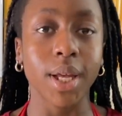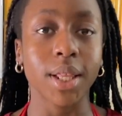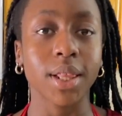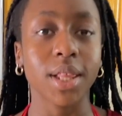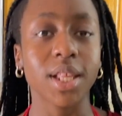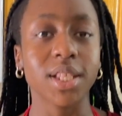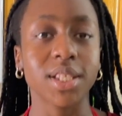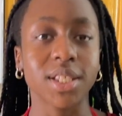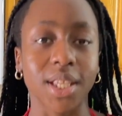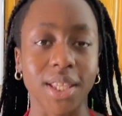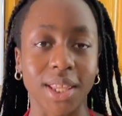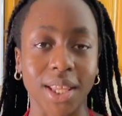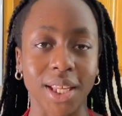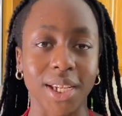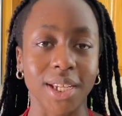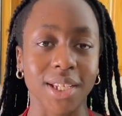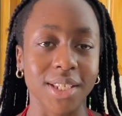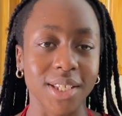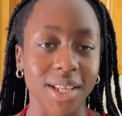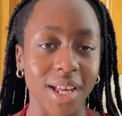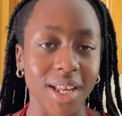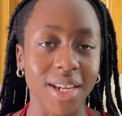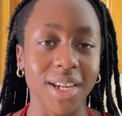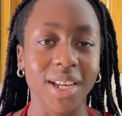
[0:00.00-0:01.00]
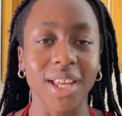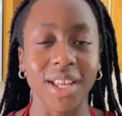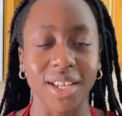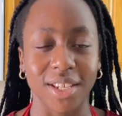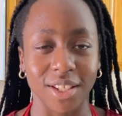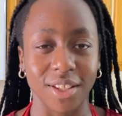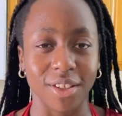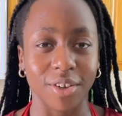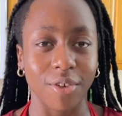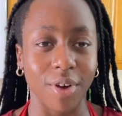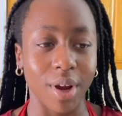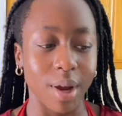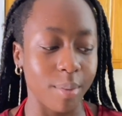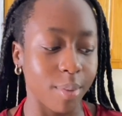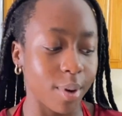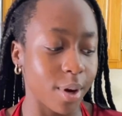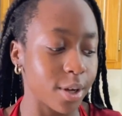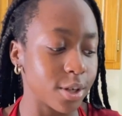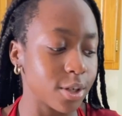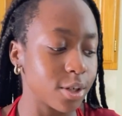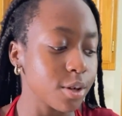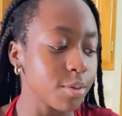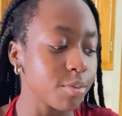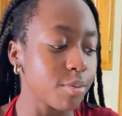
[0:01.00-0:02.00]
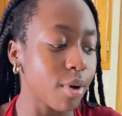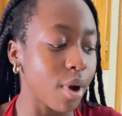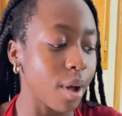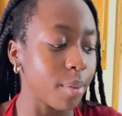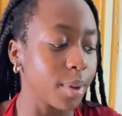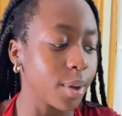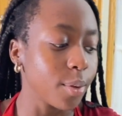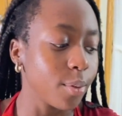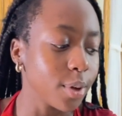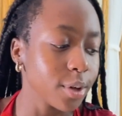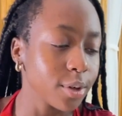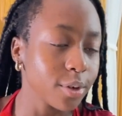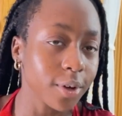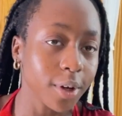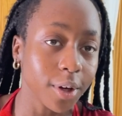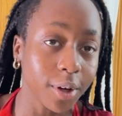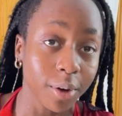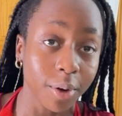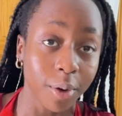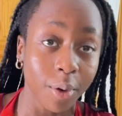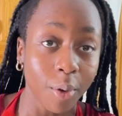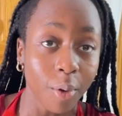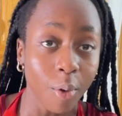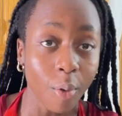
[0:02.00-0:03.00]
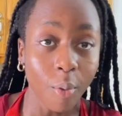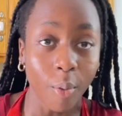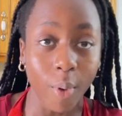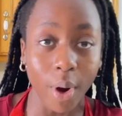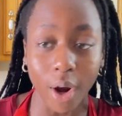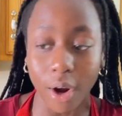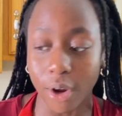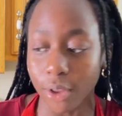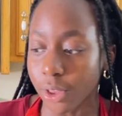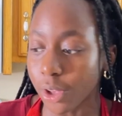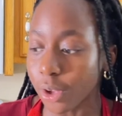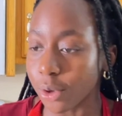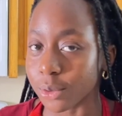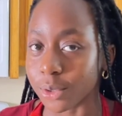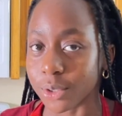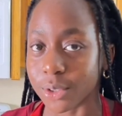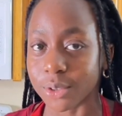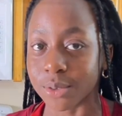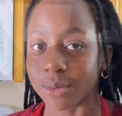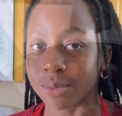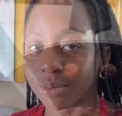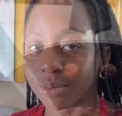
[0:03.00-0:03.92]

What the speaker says: let's set that aside and get to the cranberries. You're probably wondering, where are those?